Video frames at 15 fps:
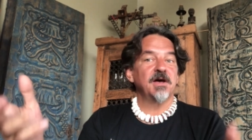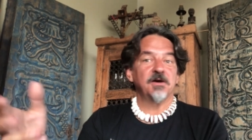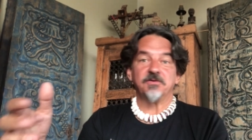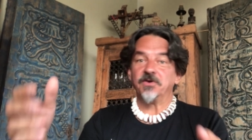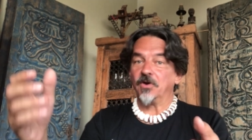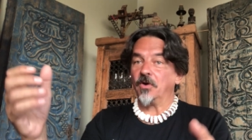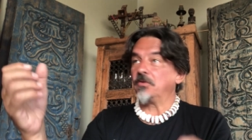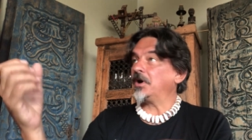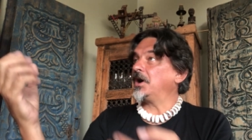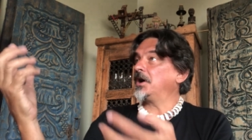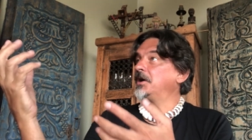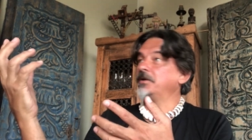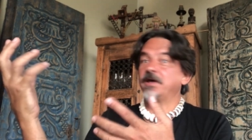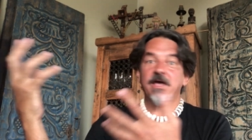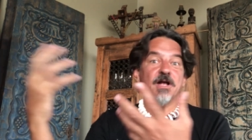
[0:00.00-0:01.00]

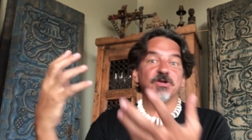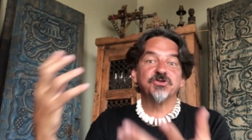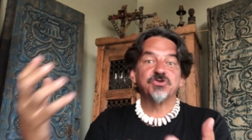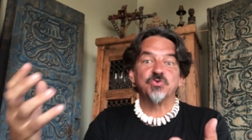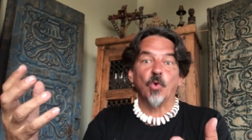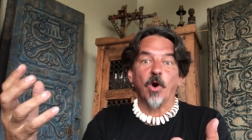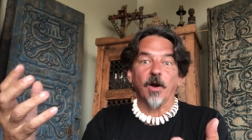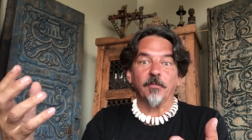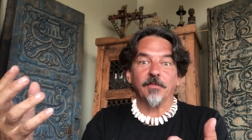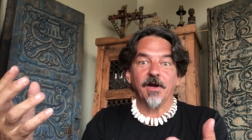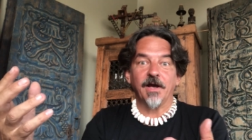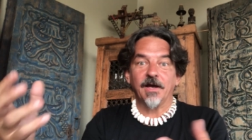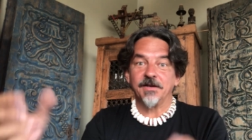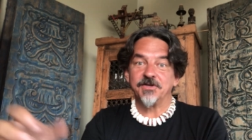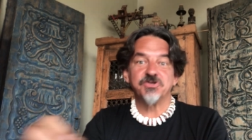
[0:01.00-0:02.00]
a hailstorm
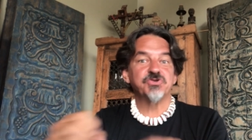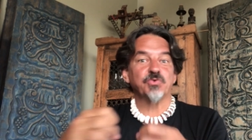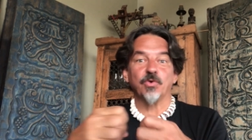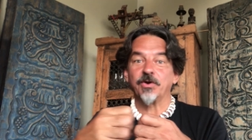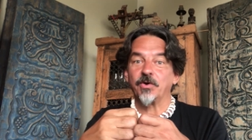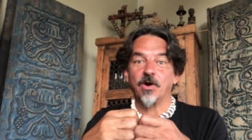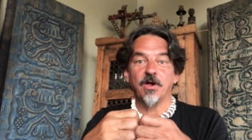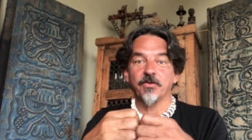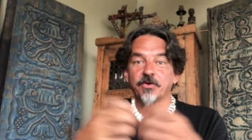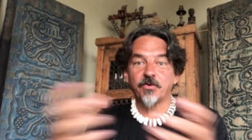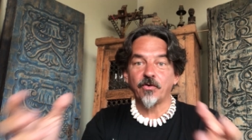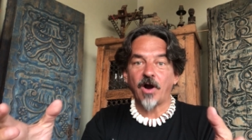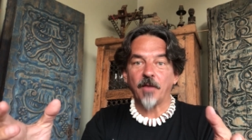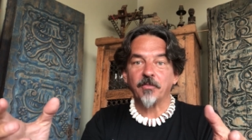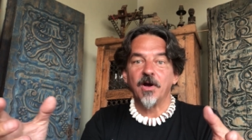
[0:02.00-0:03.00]
and destroyed all the
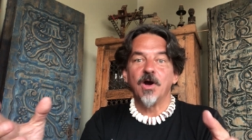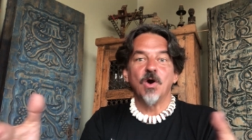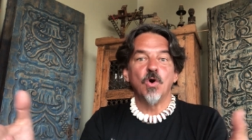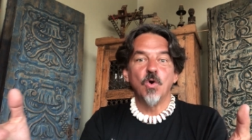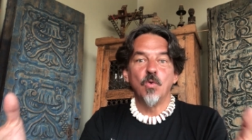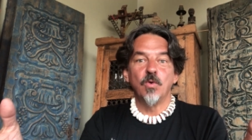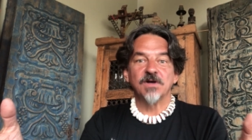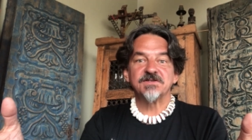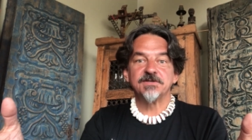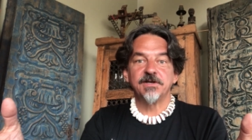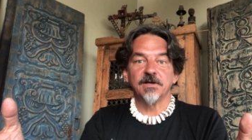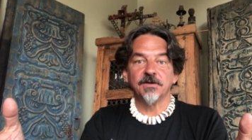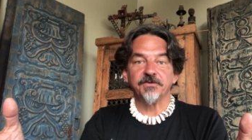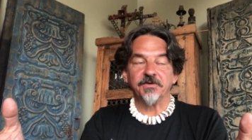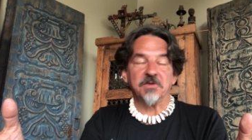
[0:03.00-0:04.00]
crop, who was
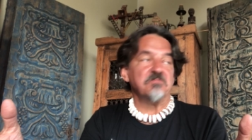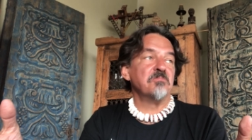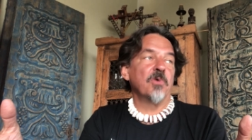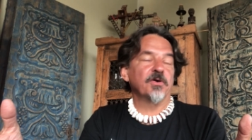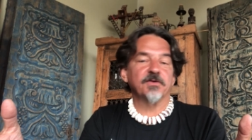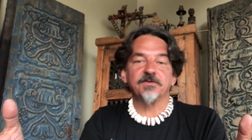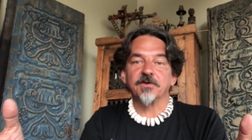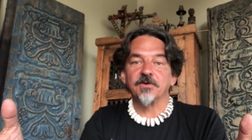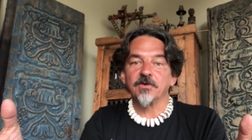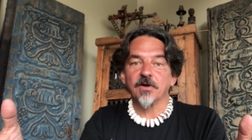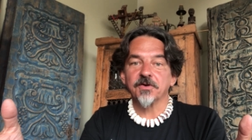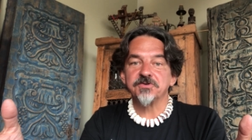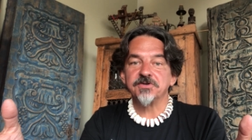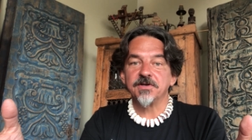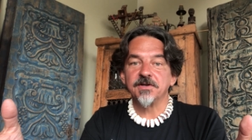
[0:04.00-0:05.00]
guilty? Modern
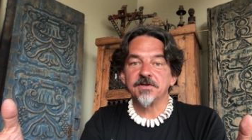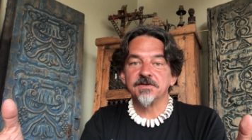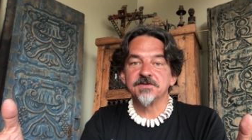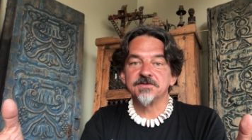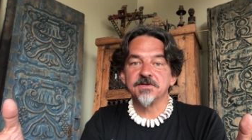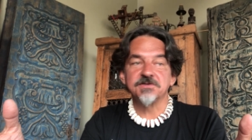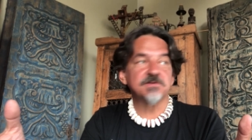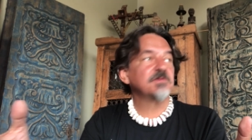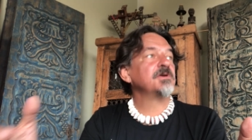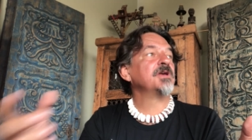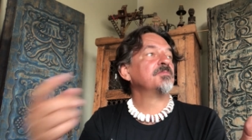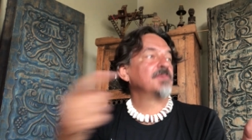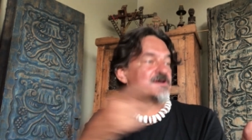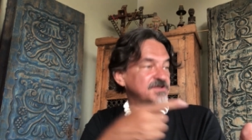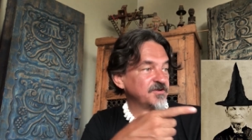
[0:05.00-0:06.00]
technology didn't exist.
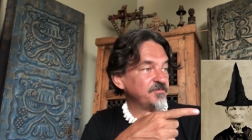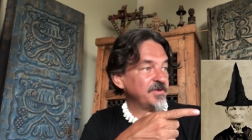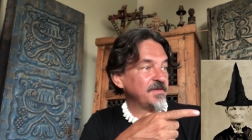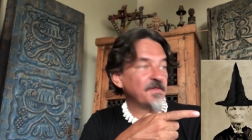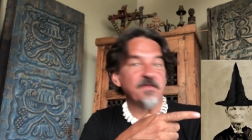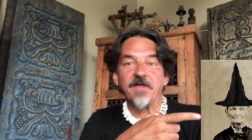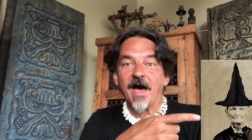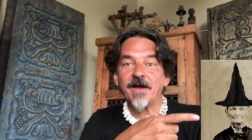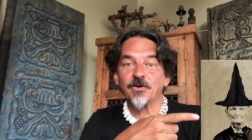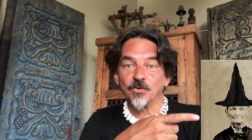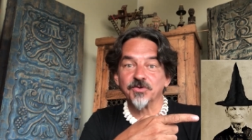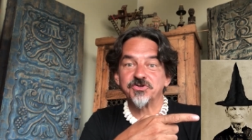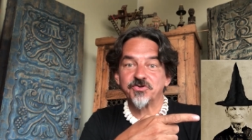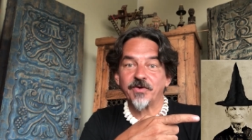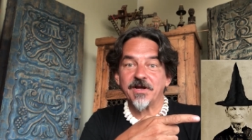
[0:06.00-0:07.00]
It must have been that
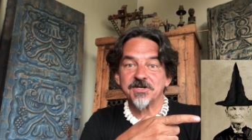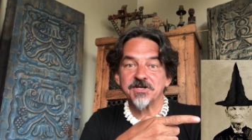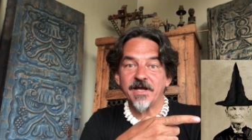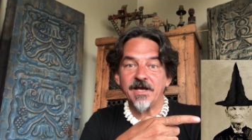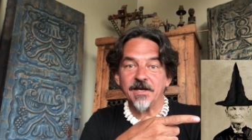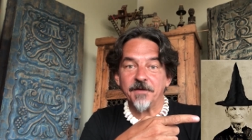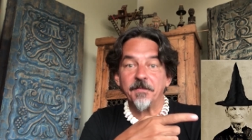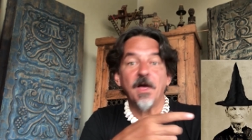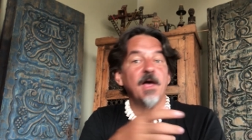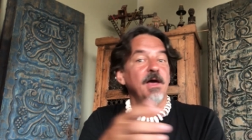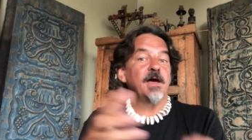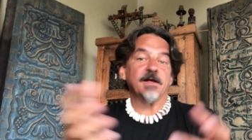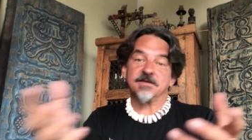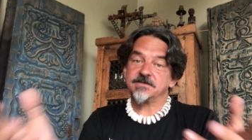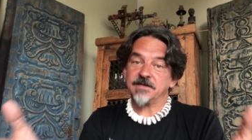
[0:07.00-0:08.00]
old strange lady.
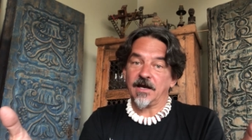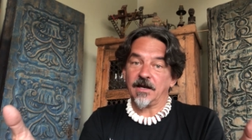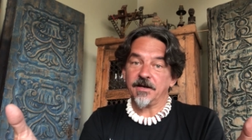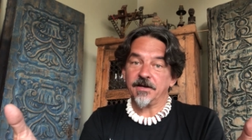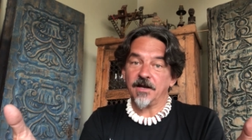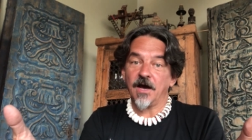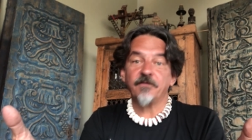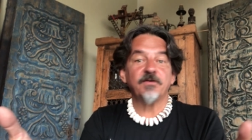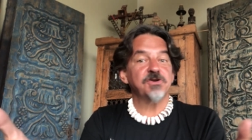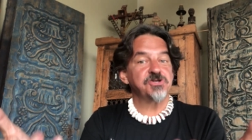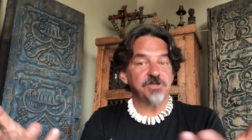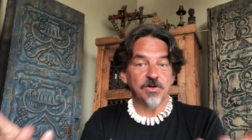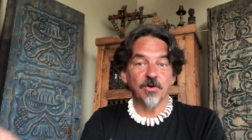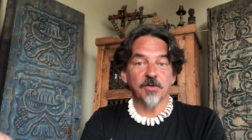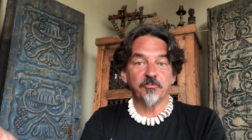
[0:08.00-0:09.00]
And sadly enough,
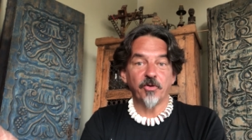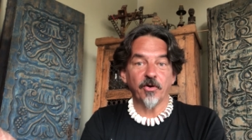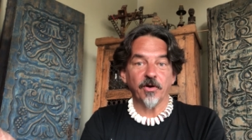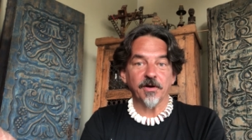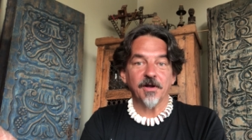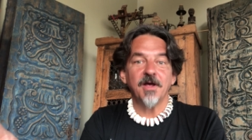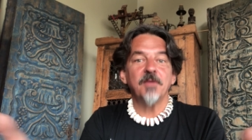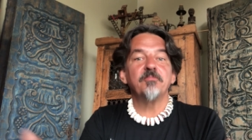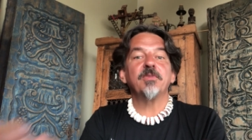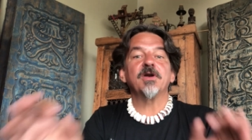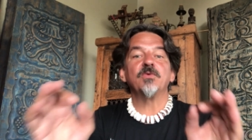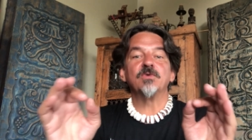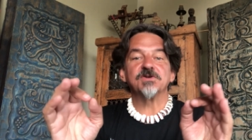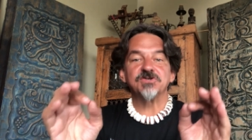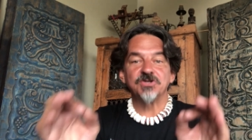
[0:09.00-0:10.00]
she got burned. but
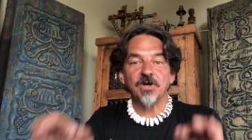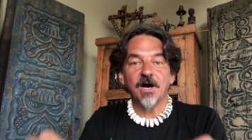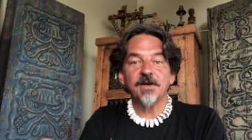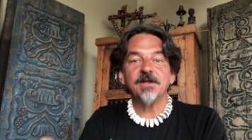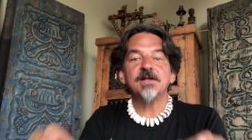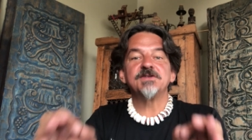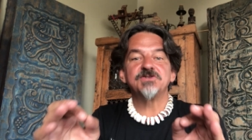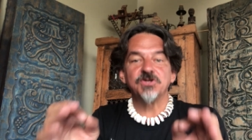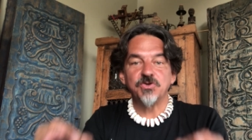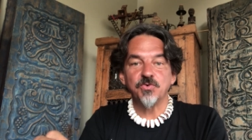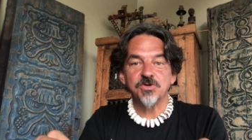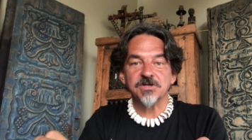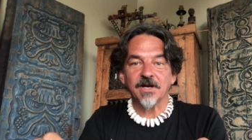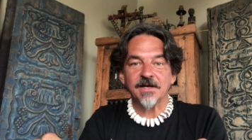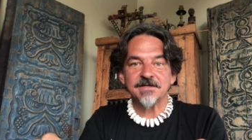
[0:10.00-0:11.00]
it was not
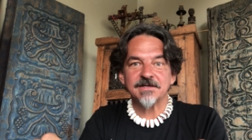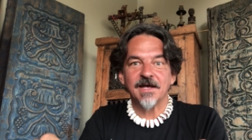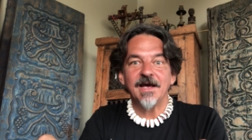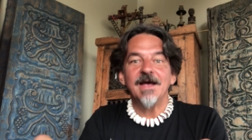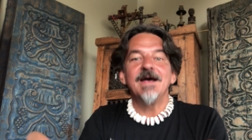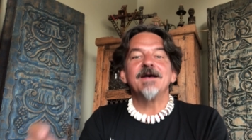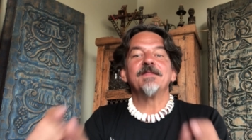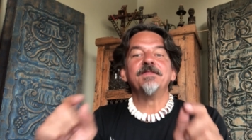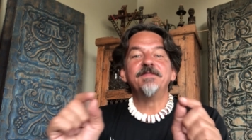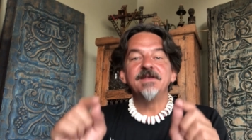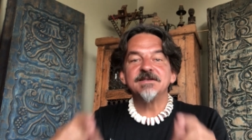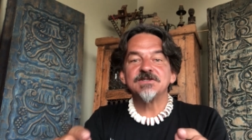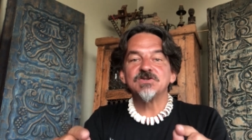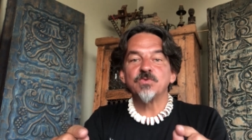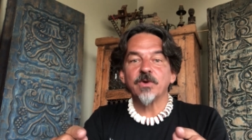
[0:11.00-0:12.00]
institutionalized.
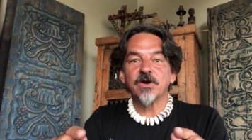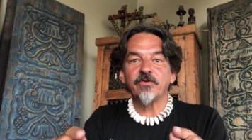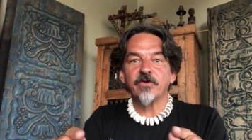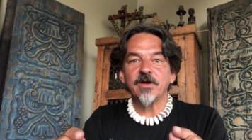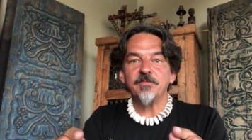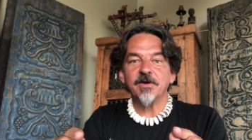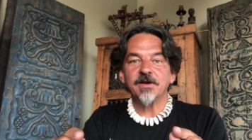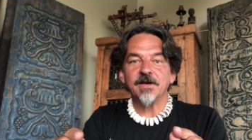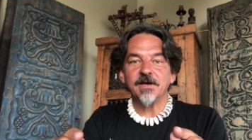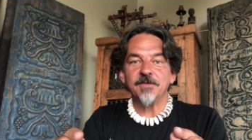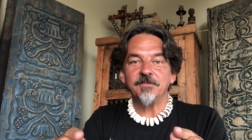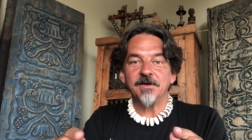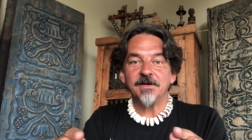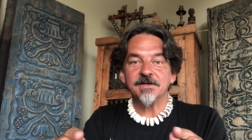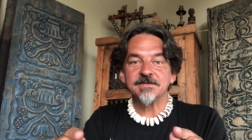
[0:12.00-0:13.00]
This is where Kramer
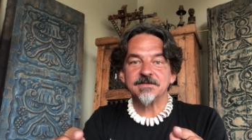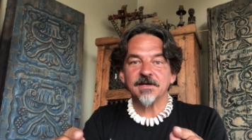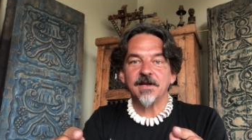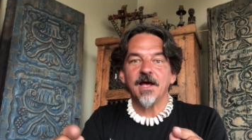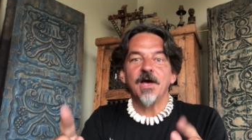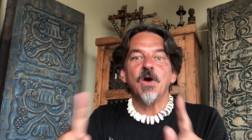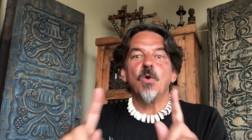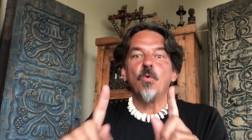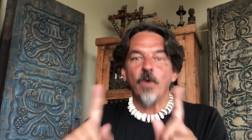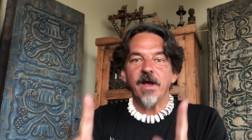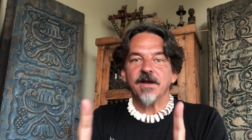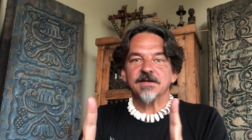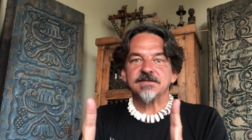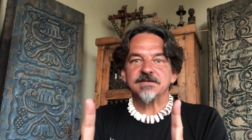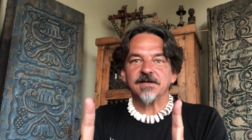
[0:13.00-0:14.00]
came in and said,
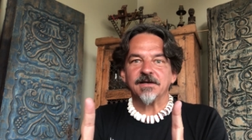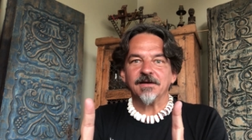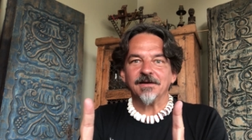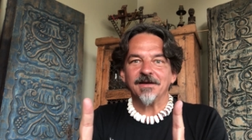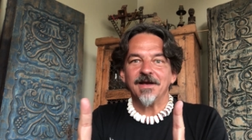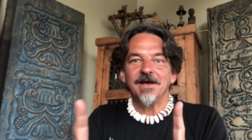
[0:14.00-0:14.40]
wait a second,